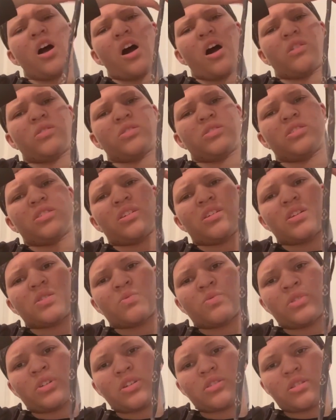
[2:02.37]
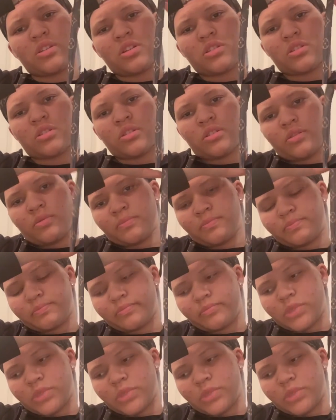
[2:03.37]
Oh yeah, that's one that's another thing.